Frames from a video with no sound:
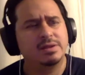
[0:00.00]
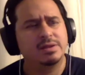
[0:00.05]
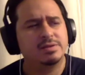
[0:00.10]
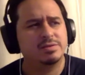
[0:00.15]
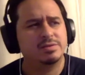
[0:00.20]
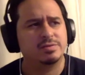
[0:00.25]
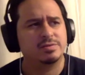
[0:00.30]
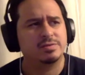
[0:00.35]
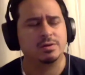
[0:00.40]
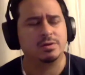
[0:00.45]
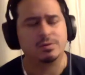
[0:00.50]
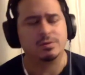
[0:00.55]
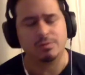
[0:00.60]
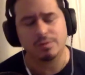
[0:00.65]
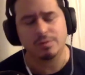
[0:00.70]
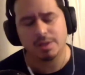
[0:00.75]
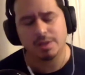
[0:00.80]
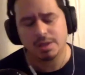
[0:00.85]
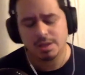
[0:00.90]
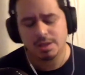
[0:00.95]

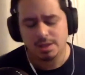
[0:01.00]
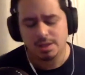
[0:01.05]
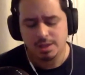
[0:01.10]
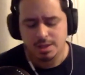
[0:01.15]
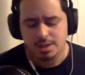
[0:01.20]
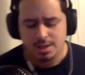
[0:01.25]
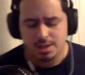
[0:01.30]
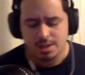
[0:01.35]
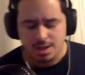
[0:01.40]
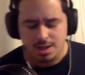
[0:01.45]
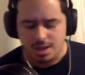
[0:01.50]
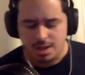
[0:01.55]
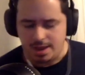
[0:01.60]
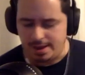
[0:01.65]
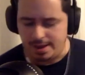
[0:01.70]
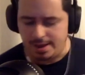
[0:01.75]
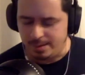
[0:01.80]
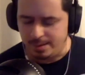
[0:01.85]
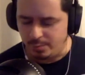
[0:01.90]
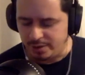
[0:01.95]
So,
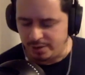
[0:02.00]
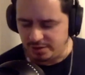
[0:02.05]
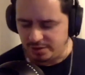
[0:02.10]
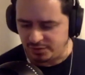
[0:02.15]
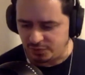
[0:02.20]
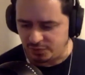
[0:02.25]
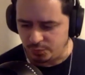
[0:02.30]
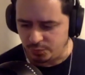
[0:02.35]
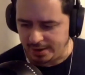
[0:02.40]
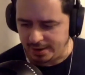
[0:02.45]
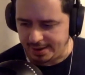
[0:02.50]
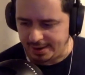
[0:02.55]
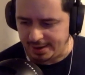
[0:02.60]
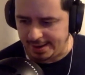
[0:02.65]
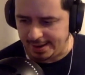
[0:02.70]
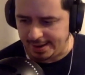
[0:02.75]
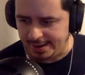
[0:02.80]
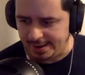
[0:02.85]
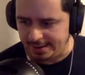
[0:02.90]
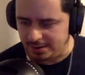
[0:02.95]
and then what else do I got?